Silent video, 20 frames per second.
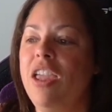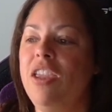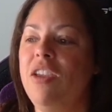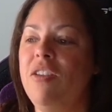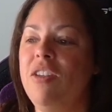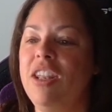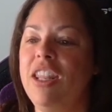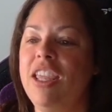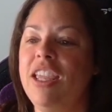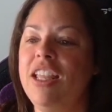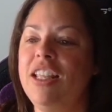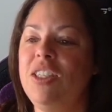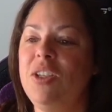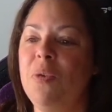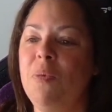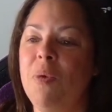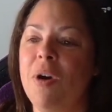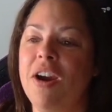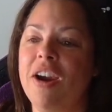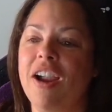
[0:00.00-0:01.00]
You need
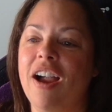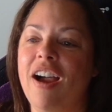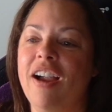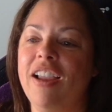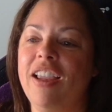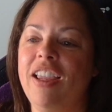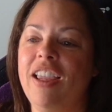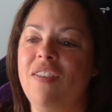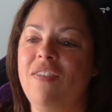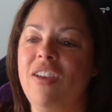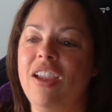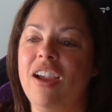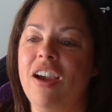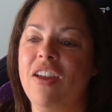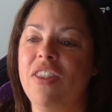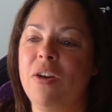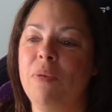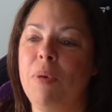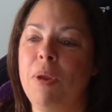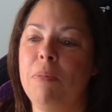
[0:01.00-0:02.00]
to work on giving
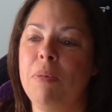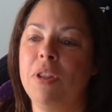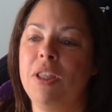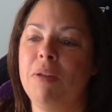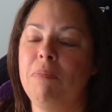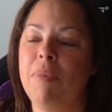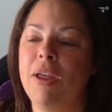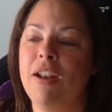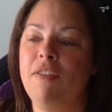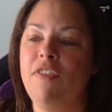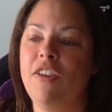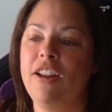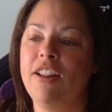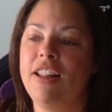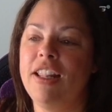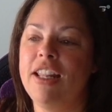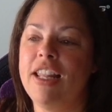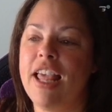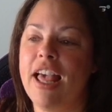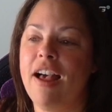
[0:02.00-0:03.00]
other people the benefit
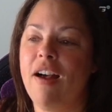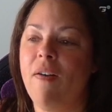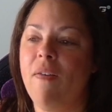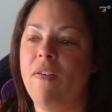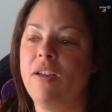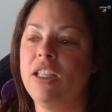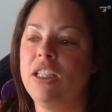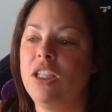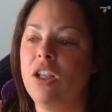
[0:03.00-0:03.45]
of the doubt.